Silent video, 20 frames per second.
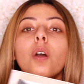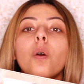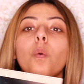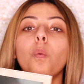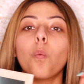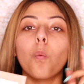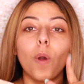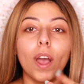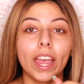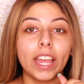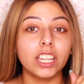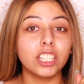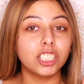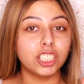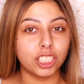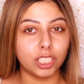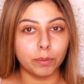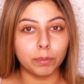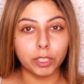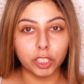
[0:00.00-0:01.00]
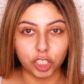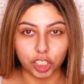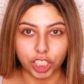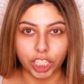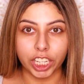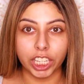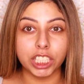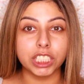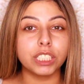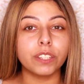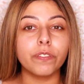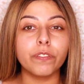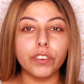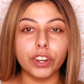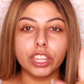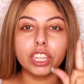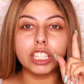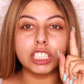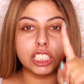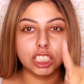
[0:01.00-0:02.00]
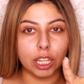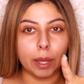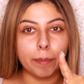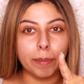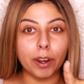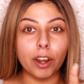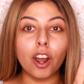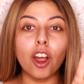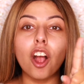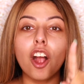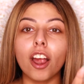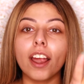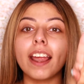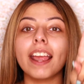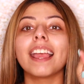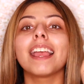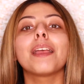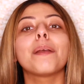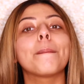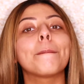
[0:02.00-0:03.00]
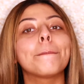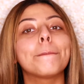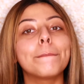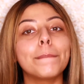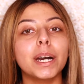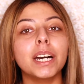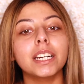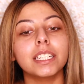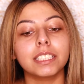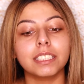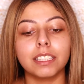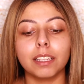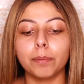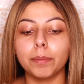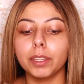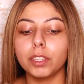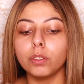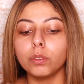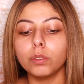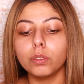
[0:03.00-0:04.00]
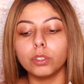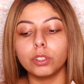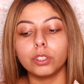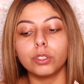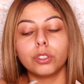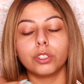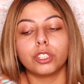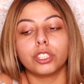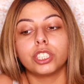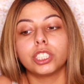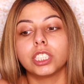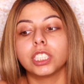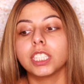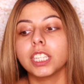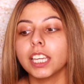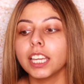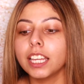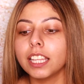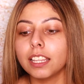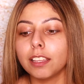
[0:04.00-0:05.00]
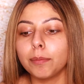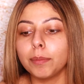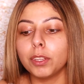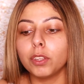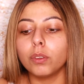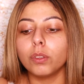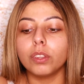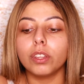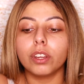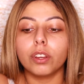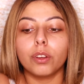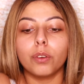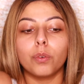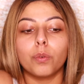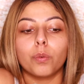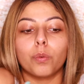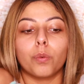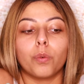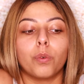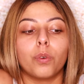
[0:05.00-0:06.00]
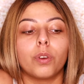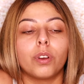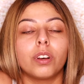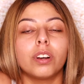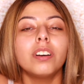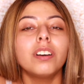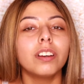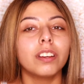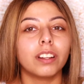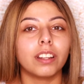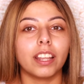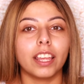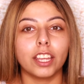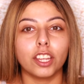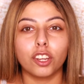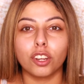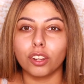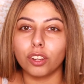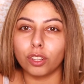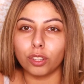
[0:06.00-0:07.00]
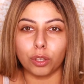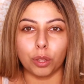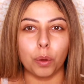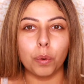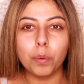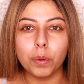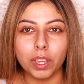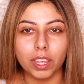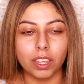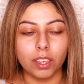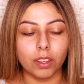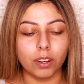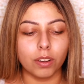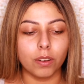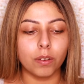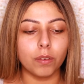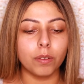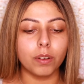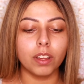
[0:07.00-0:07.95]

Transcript: White shimmer shades for the summer are a must. They make your skin, they make you look good, like you're glowy, you know?